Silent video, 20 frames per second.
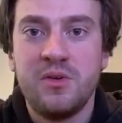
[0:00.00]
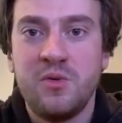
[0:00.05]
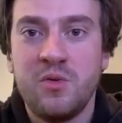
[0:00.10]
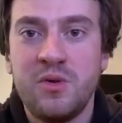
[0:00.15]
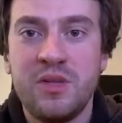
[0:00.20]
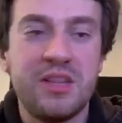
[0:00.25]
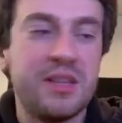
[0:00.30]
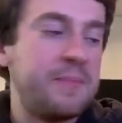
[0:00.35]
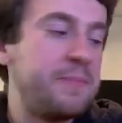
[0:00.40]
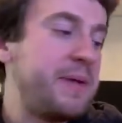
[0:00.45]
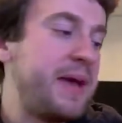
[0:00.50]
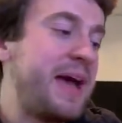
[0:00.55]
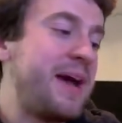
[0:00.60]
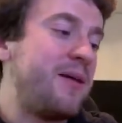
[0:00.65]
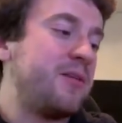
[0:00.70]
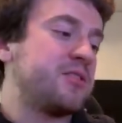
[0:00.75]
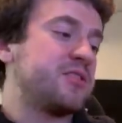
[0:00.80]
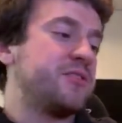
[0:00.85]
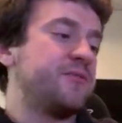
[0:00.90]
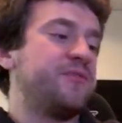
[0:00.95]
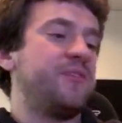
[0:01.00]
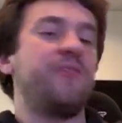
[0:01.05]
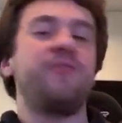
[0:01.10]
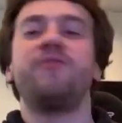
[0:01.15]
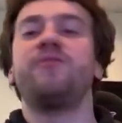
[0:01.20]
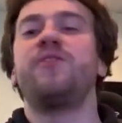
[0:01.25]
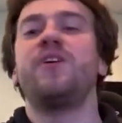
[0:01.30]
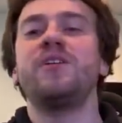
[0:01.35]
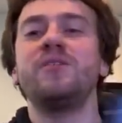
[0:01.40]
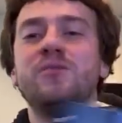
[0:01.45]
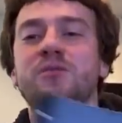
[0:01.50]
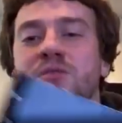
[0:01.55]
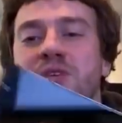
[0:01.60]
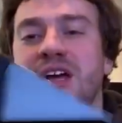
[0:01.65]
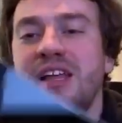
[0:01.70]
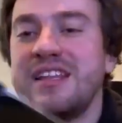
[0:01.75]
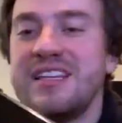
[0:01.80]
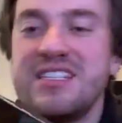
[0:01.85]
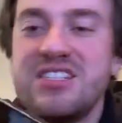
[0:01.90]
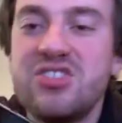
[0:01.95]
I think the power of the phone.
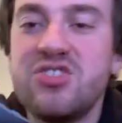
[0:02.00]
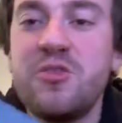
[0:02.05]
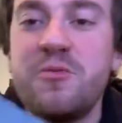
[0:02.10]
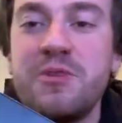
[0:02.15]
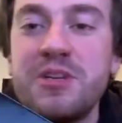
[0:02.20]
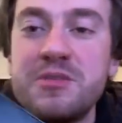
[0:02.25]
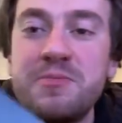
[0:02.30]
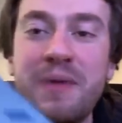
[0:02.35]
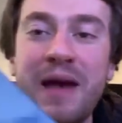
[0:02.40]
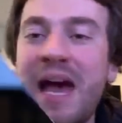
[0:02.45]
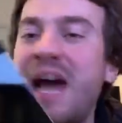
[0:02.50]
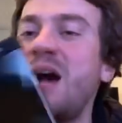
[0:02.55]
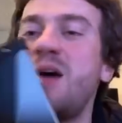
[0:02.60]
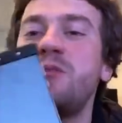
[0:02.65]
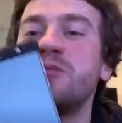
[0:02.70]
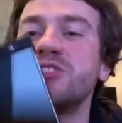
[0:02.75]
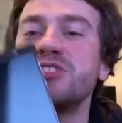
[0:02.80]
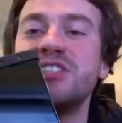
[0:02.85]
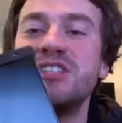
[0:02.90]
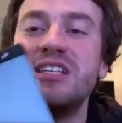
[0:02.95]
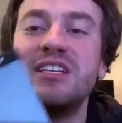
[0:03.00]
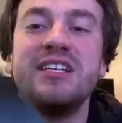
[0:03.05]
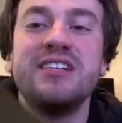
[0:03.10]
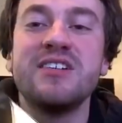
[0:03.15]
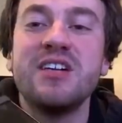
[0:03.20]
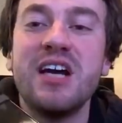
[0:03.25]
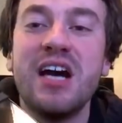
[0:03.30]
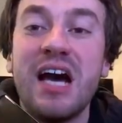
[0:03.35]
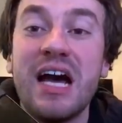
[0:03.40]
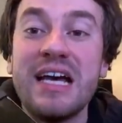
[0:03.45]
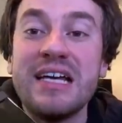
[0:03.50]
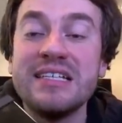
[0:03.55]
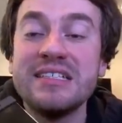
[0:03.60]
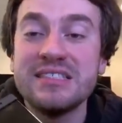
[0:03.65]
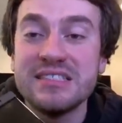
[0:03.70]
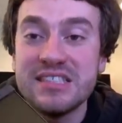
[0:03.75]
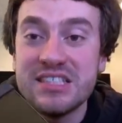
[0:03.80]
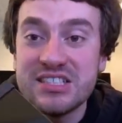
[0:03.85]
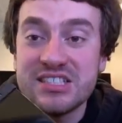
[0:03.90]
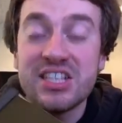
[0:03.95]
There's so much power in here,
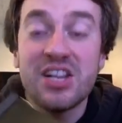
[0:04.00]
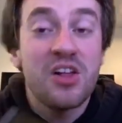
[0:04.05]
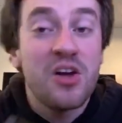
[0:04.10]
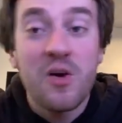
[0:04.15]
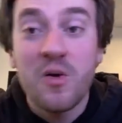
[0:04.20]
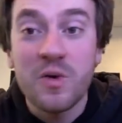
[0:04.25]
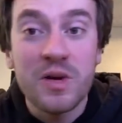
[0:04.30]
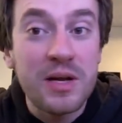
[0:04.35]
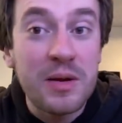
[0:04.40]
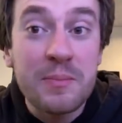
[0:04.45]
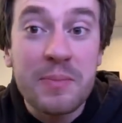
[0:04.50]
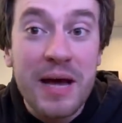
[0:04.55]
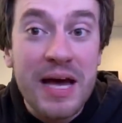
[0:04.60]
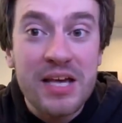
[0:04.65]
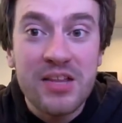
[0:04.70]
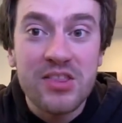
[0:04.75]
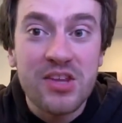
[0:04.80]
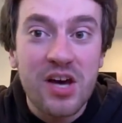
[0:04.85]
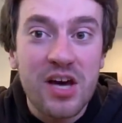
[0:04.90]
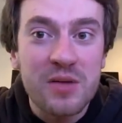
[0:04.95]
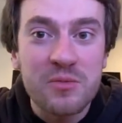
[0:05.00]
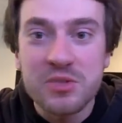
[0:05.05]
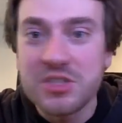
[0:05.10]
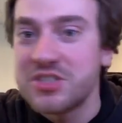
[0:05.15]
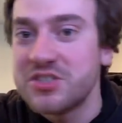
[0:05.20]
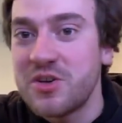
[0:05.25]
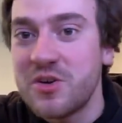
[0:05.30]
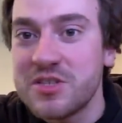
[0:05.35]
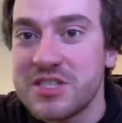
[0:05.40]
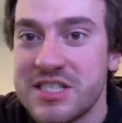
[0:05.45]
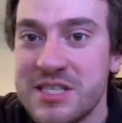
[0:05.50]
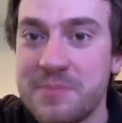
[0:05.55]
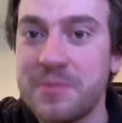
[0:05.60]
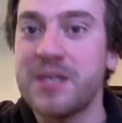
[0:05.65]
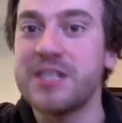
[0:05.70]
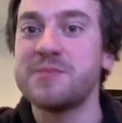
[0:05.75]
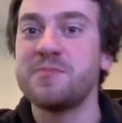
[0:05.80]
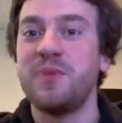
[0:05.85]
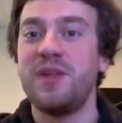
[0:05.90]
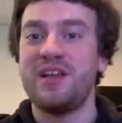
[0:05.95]
guys. It's still coded in Python. We'll just go to C++.
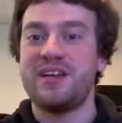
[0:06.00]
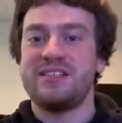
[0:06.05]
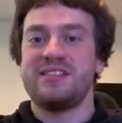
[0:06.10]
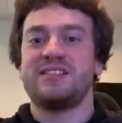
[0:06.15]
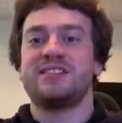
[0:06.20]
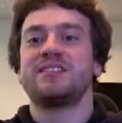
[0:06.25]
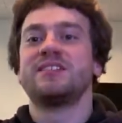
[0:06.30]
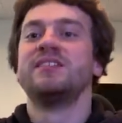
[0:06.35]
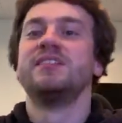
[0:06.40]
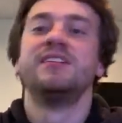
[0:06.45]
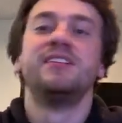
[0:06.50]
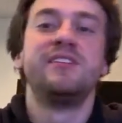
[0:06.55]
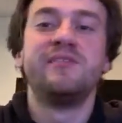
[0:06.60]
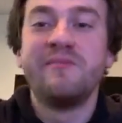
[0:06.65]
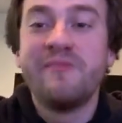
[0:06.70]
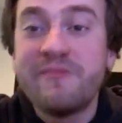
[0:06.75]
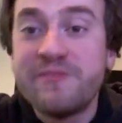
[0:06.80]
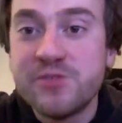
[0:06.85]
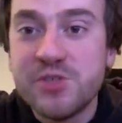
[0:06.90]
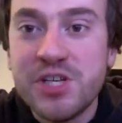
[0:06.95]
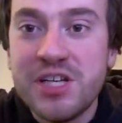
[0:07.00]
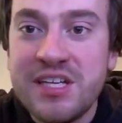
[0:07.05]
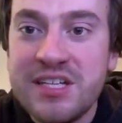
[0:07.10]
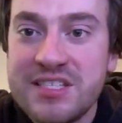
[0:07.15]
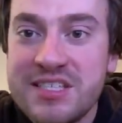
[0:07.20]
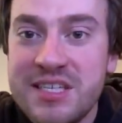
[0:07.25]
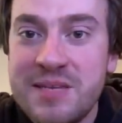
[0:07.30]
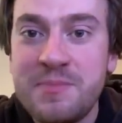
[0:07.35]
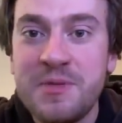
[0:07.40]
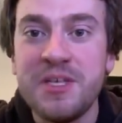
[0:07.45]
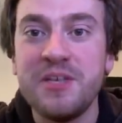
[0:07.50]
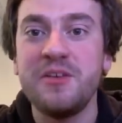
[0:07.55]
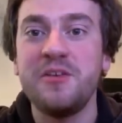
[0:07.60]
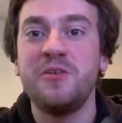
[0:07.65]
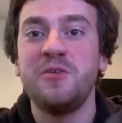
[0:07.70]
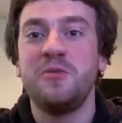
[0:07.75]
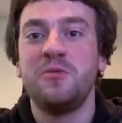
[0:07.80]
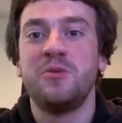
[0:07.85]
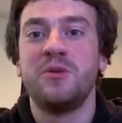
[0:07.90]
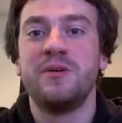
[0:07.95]
Free
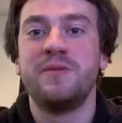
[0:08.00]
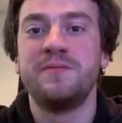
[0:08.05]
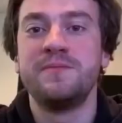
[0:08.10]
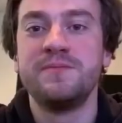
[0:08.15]
CPU.